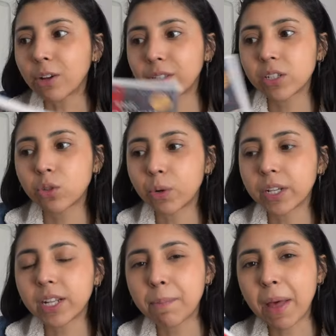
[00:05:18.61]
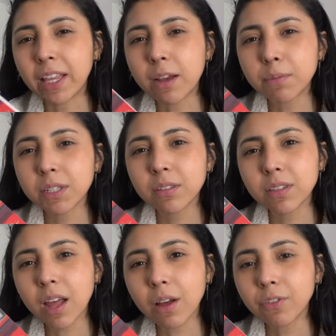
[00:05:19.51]
how the story develops and
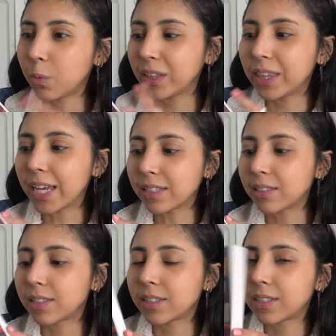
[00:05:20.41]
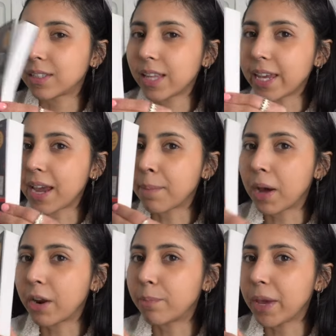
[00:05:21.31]
stuff with this like
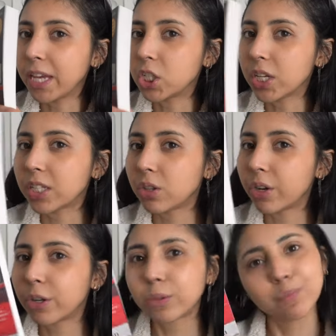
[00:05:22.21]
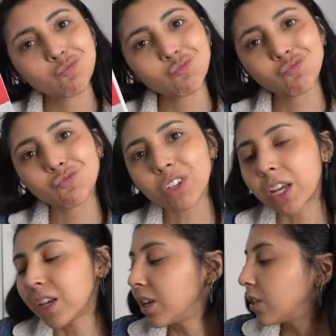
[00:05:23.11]
amount of pages, you know. Mm.
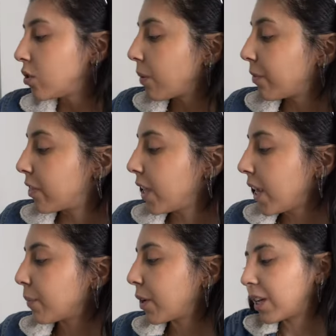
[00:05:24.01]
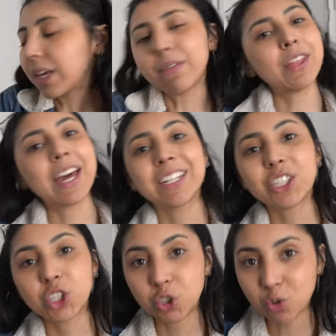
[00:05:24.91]
So I think I'm gonna give that a
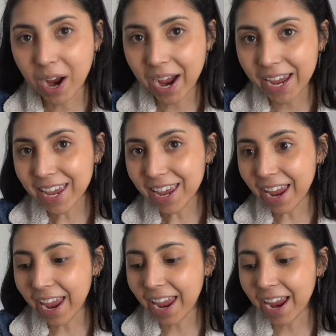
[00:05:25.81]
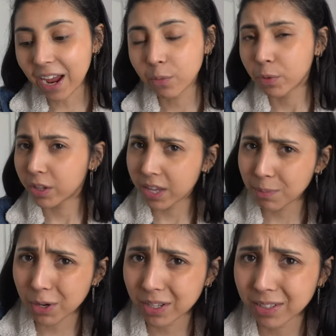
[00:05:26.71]
try and we'll
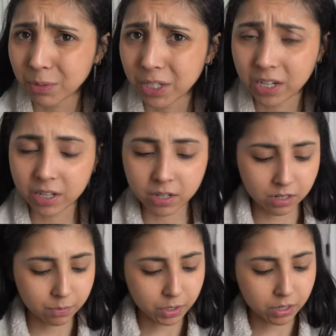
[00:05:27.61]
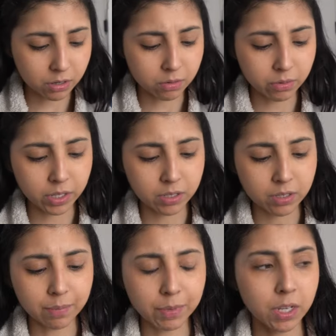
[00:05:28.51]
keep you guys updated. I'm gonna go eat
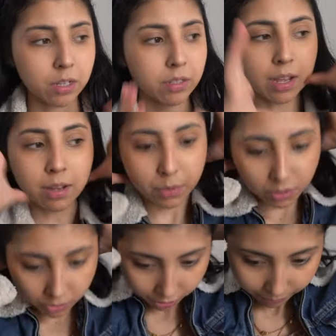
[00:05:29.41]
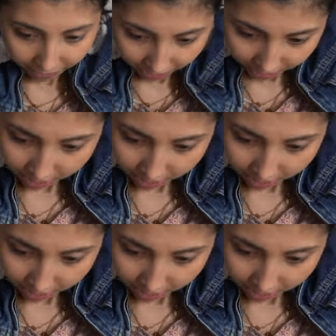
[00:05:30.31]
something because I'm starving